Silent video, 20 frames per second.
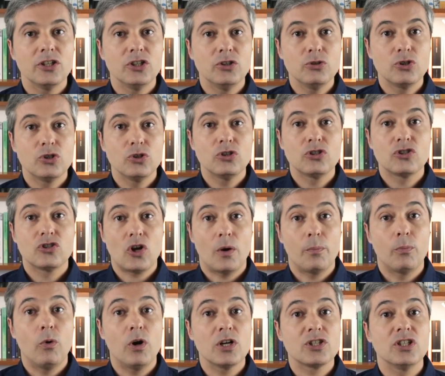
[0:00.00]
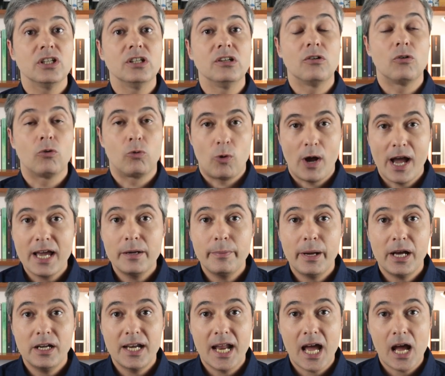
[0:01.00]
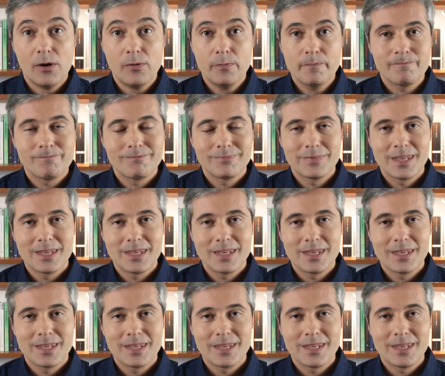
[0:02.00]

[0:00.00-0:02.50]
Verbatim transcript: you should stop watching right about now,